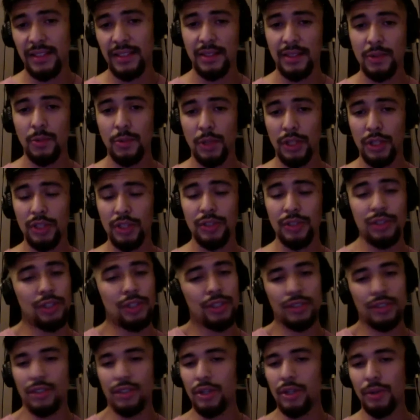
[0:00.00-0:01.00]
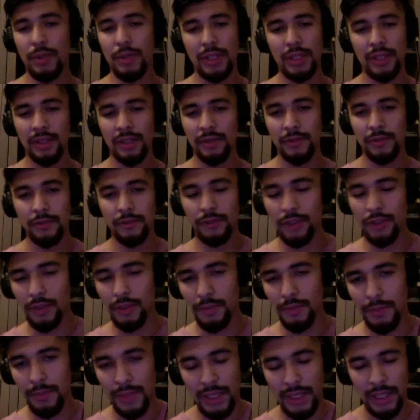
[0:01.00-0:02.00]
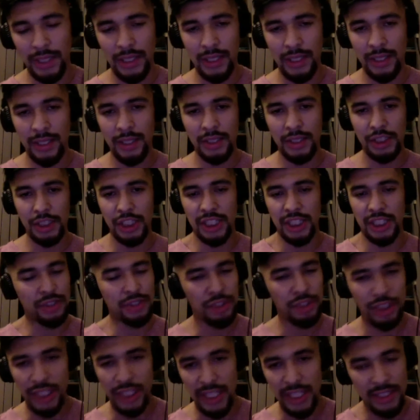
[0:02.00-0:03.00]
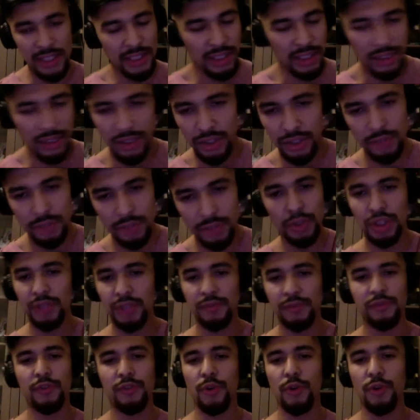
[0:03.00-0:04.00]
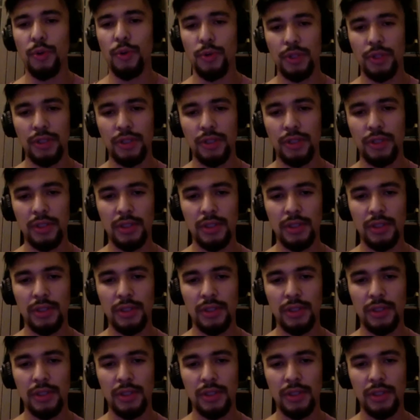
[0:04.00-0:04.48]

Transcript: where you're just going from chest to chest and just pushing forward.